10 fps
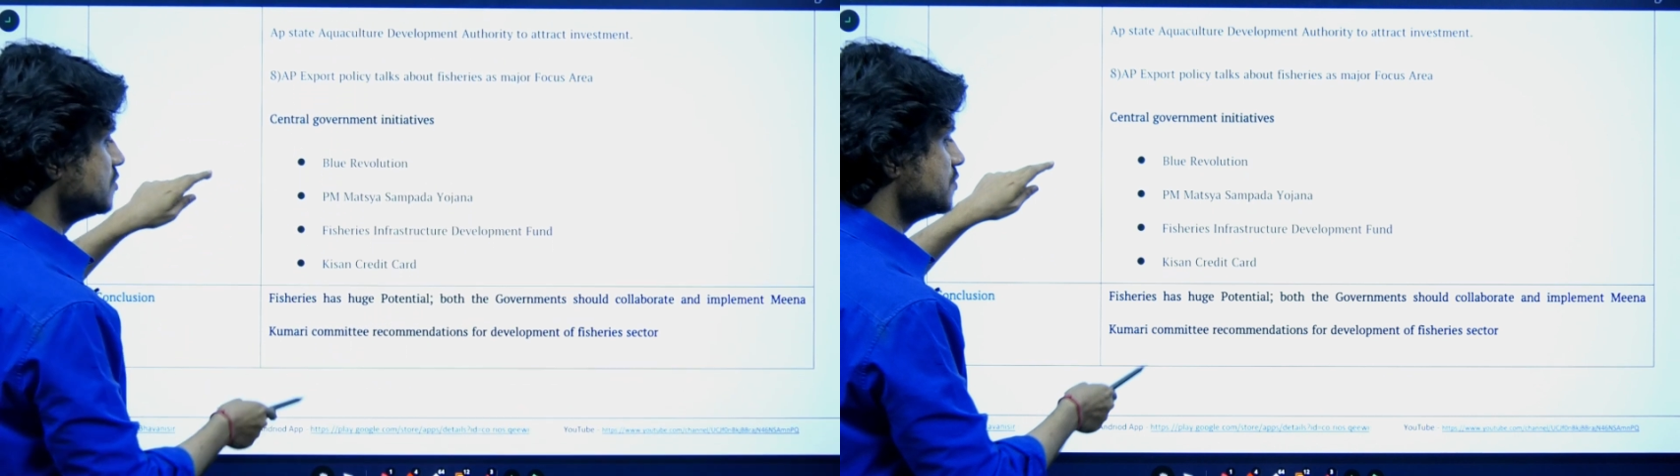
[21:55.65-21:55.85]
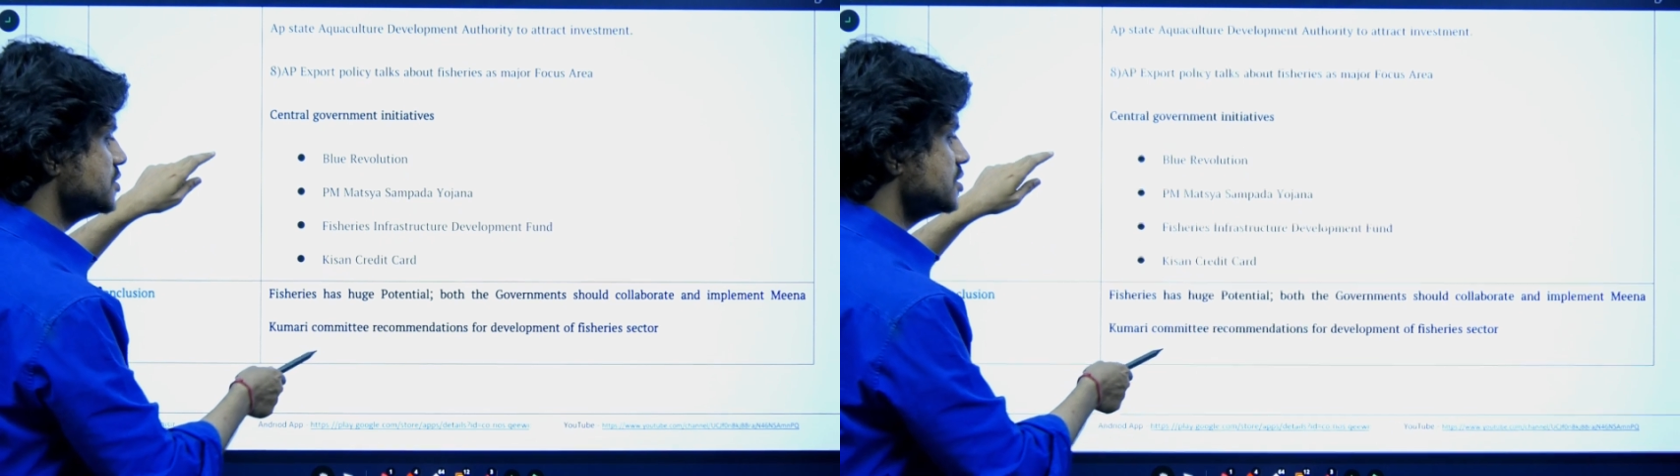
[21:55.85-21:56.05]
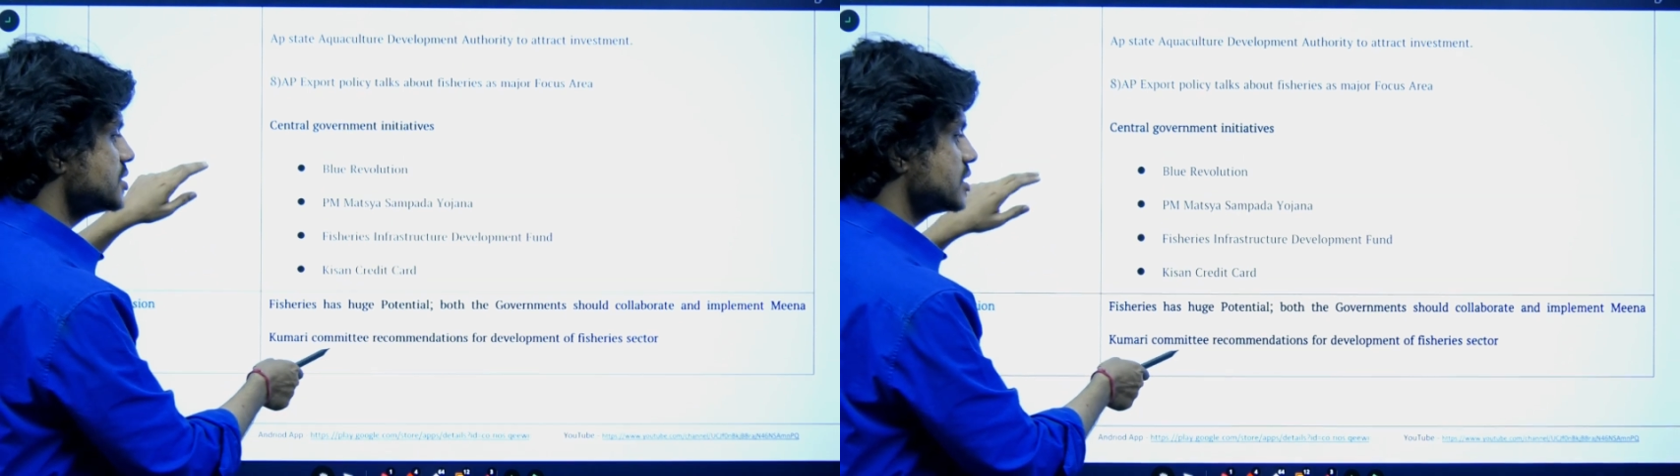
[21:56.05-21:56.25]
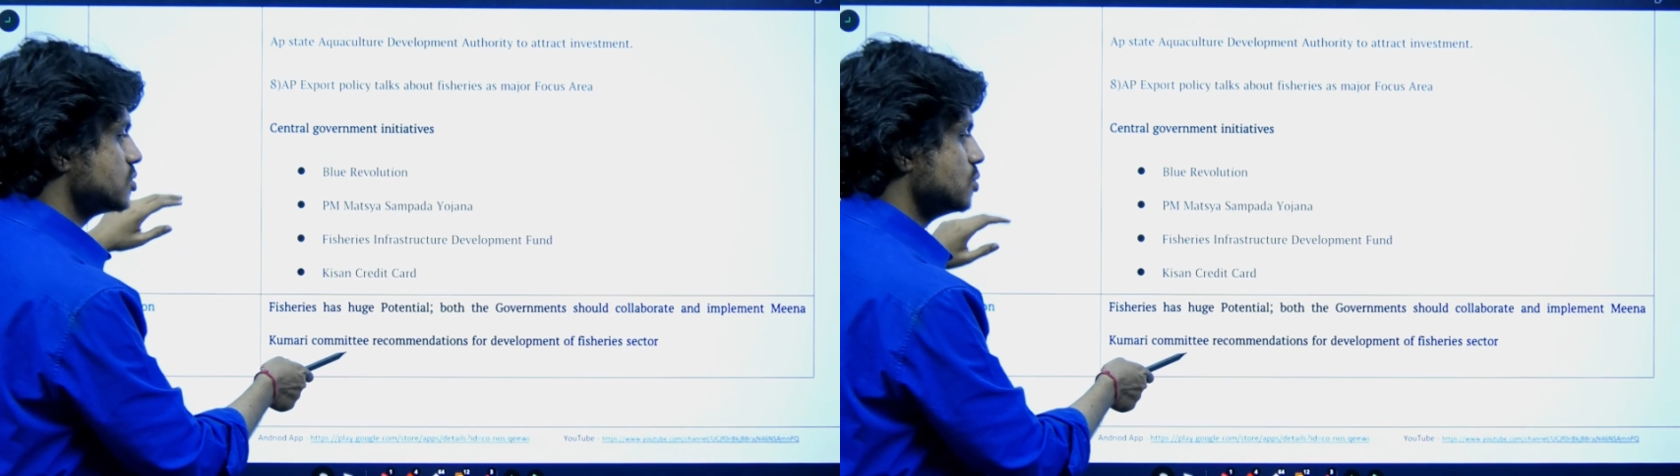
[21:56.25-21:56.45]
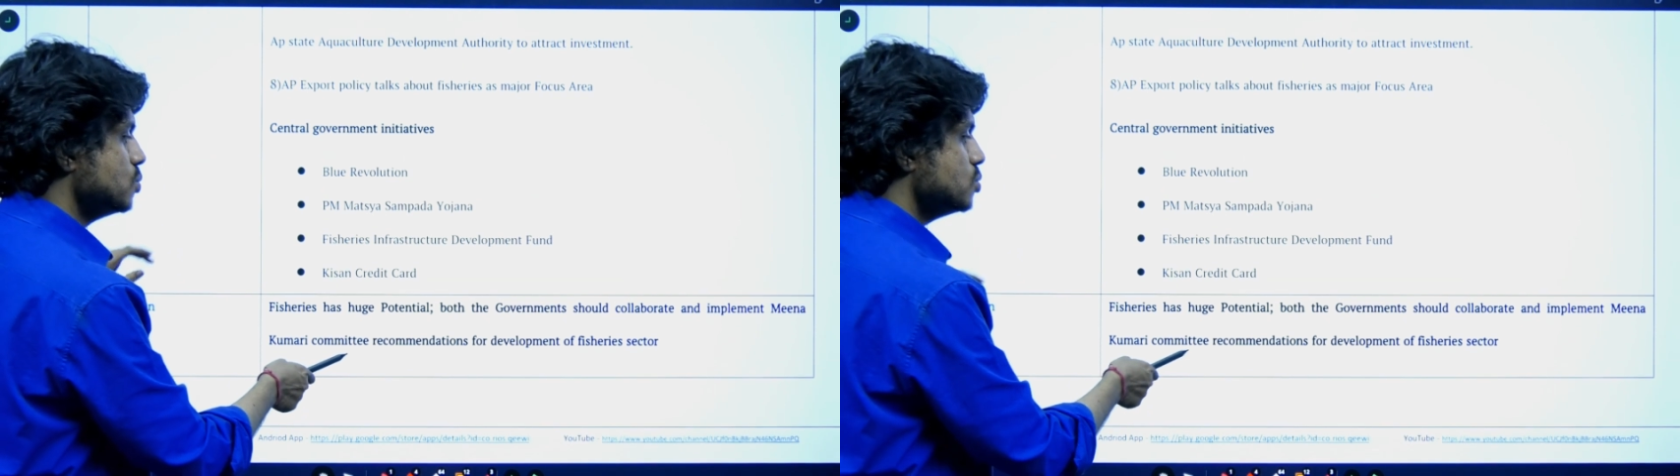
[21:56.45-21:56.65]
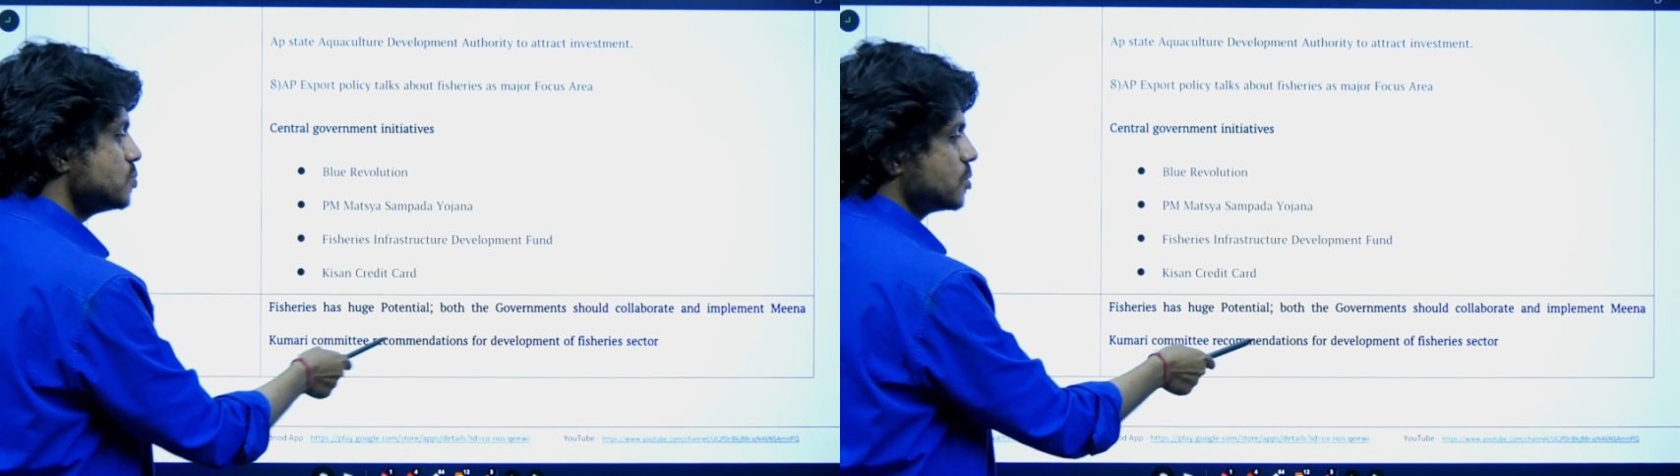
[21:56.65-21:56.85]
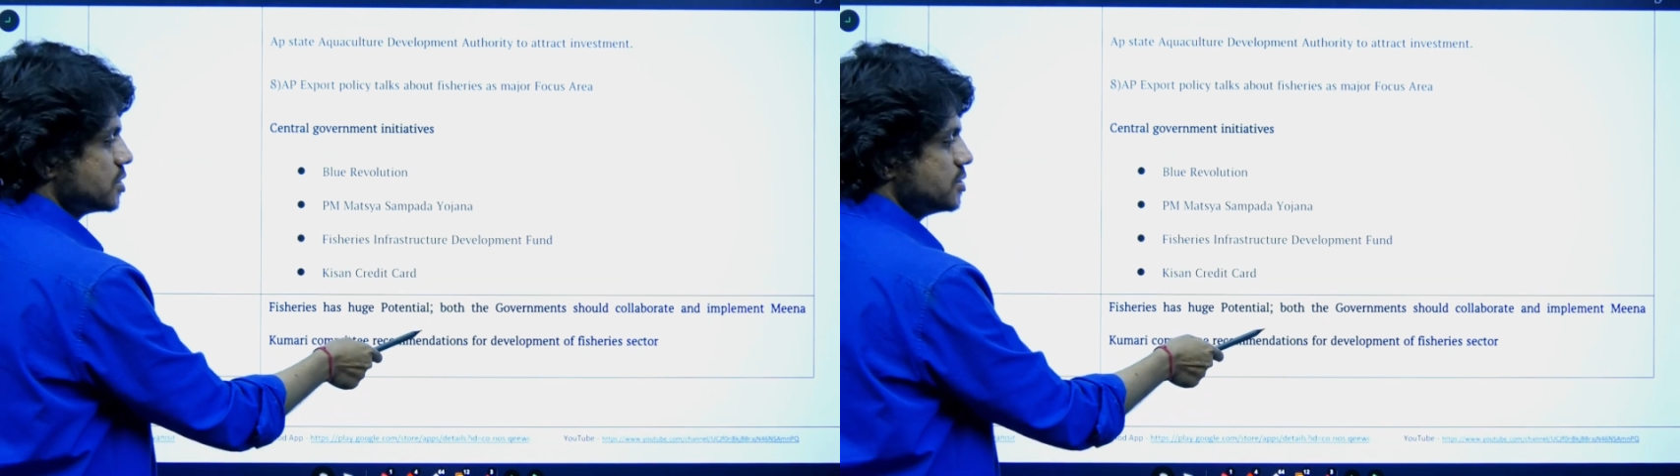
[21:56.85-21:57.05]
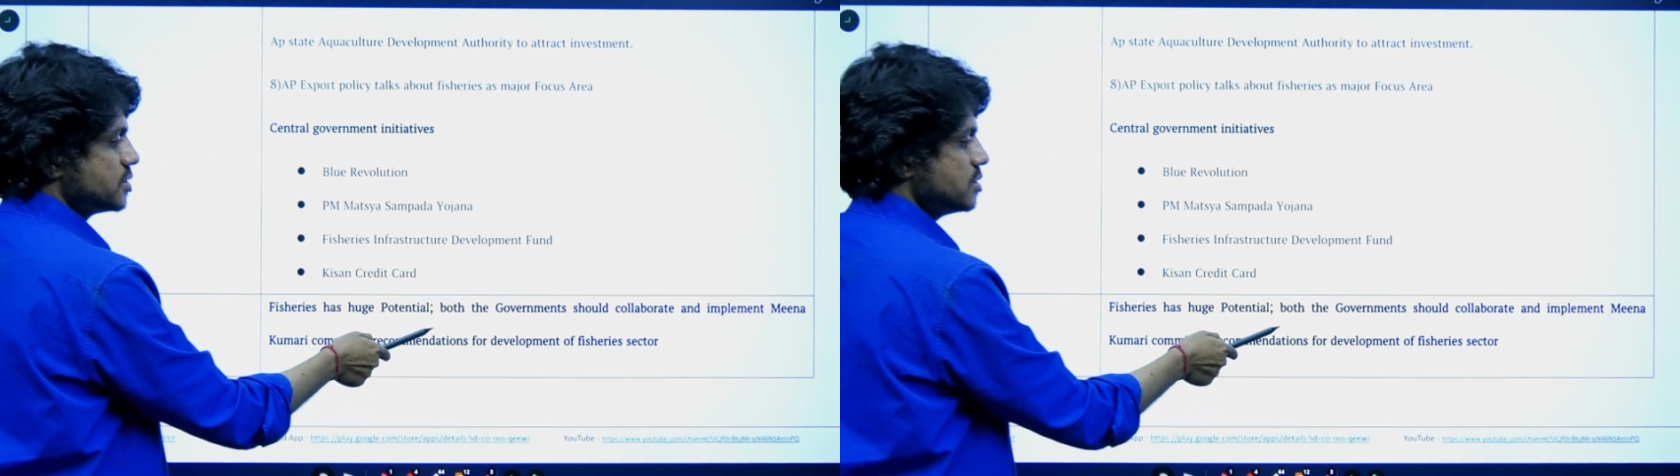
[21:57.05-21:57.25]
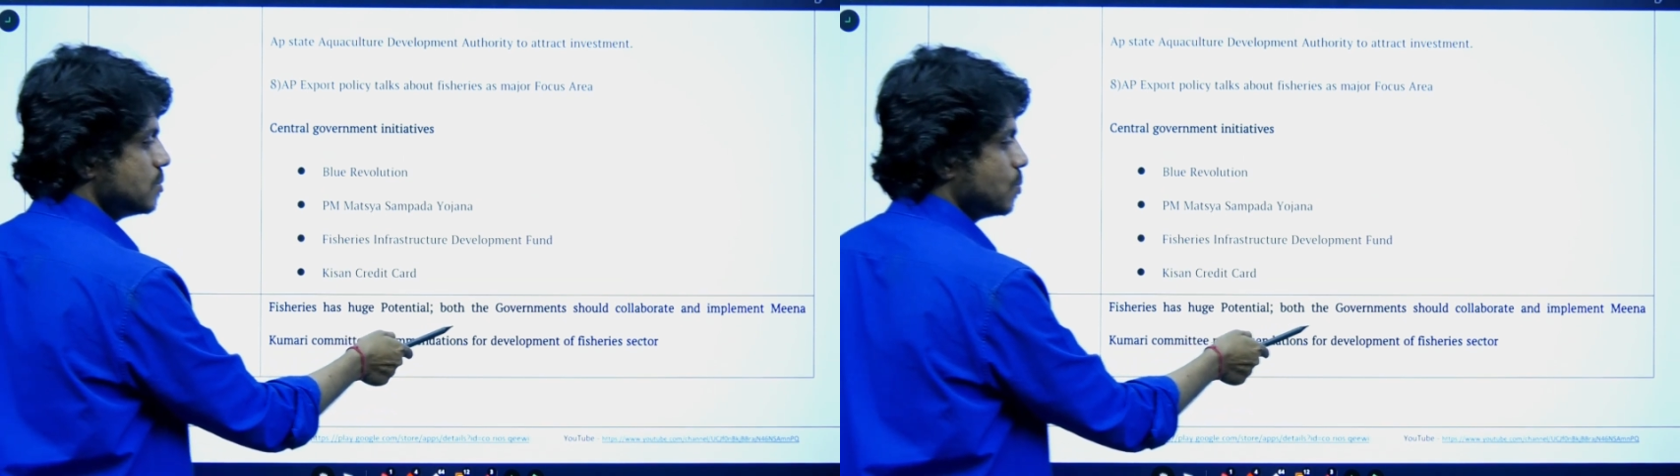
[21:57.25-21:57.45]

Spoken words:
Fisheries has huge potential.